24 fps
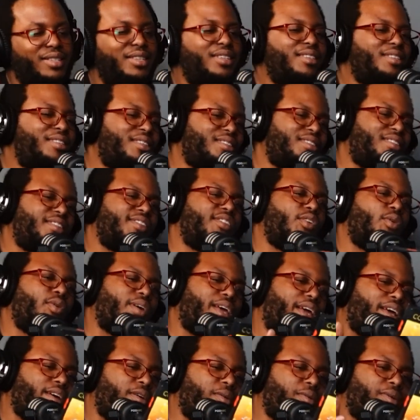because this is
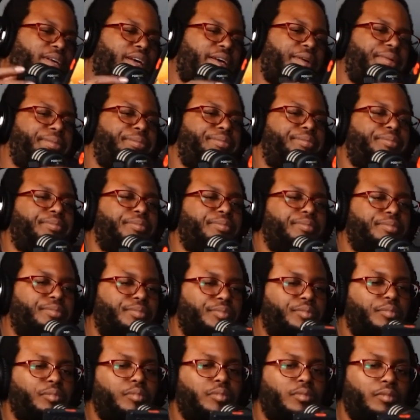okay, okay.
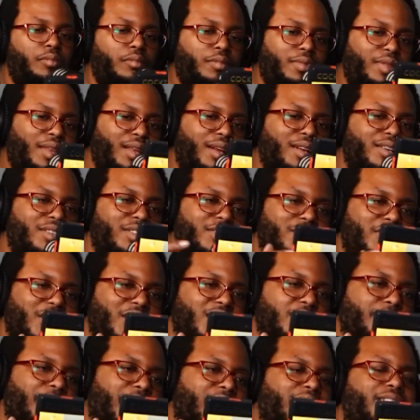
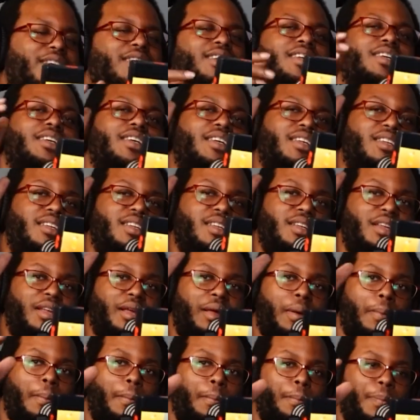Jelly Belly. Wait,
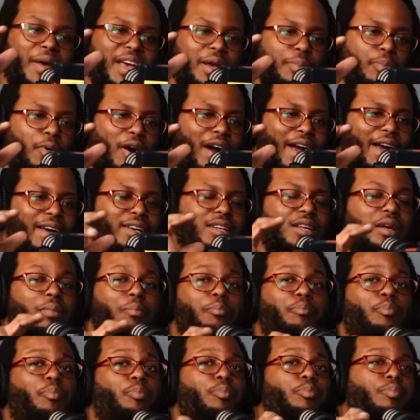but big brand. It's
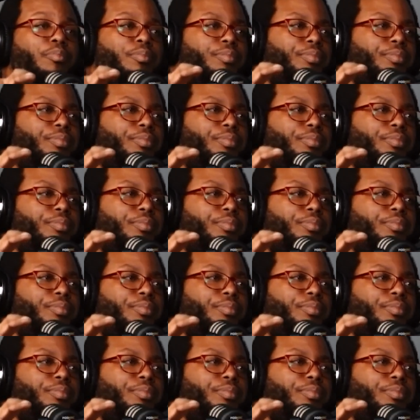not that the